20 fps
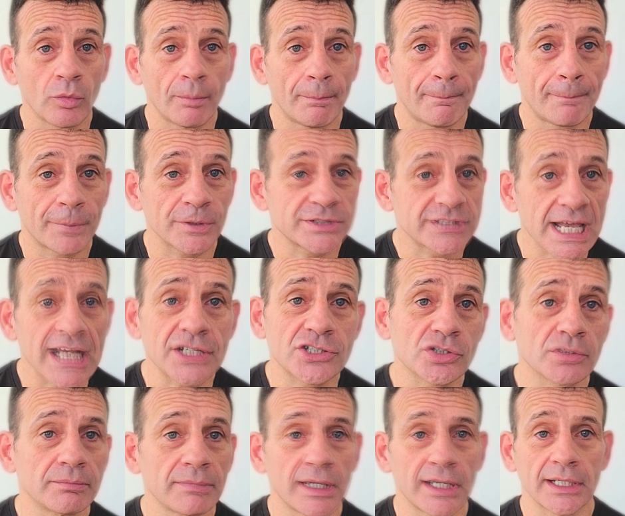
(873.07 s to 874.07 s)
Protect
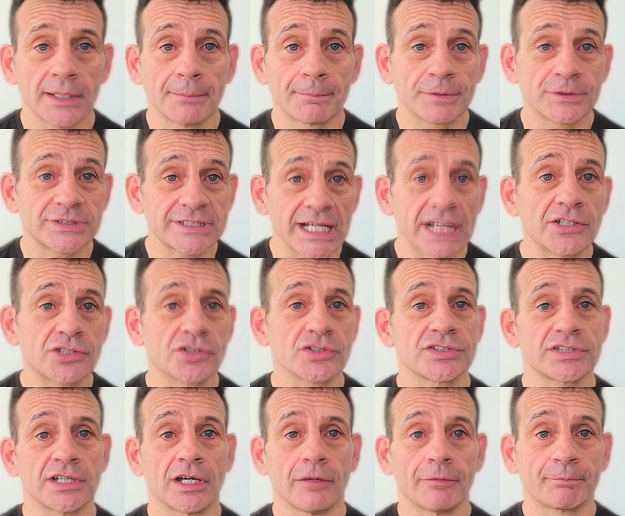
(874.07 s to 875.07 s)
your money, protect
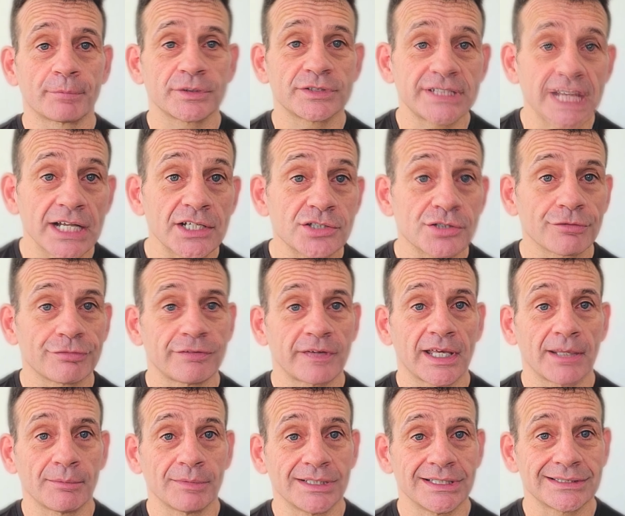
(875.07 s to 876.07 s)
yourself, protect your
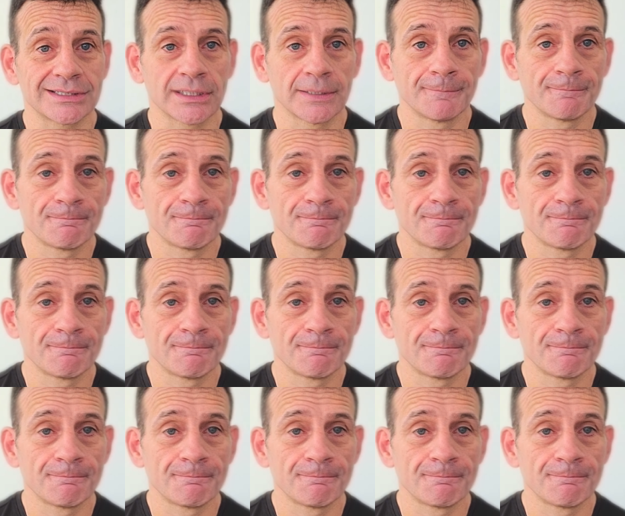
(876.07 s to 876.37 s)
families.